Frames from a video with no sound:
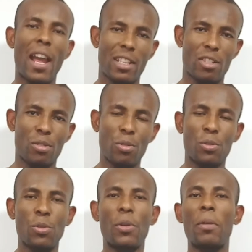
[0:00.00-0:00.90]
asked
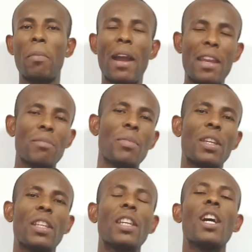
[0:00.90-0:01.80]
you to remind
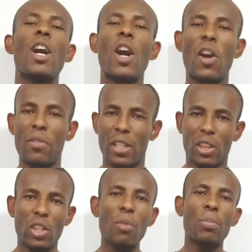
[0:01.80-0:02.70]
me of the
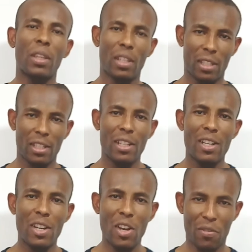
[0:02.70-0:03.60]
topic
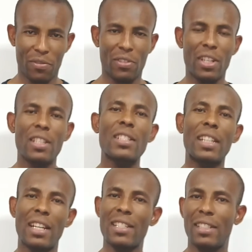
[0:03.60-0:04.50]
of
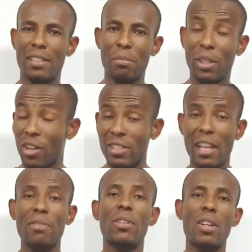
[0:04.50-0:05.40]
this lesson
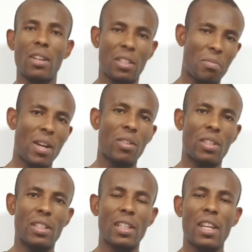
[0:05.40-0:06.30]
because I forgot
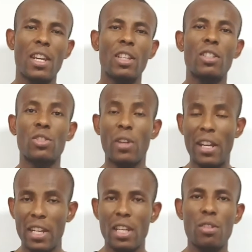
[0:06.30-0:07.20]
about it. So
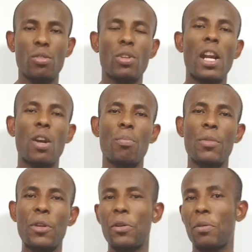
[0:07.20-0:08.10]
I needed you to
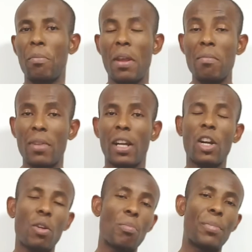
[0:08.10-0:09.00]
help me
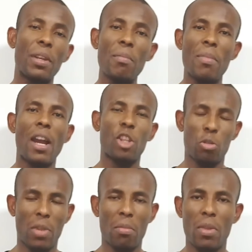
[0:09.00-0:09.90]
remember or bring
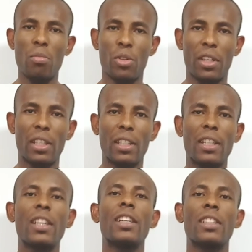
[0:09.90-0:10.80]
back to my memory
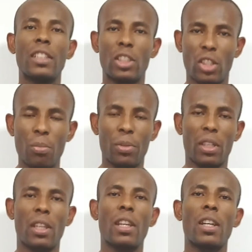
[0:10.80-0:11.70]
the
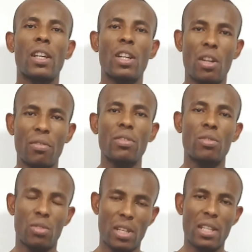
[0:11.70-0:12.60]
topic of
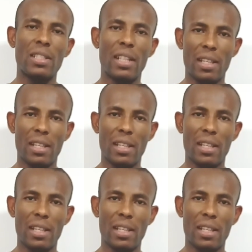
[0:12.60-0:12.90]
today's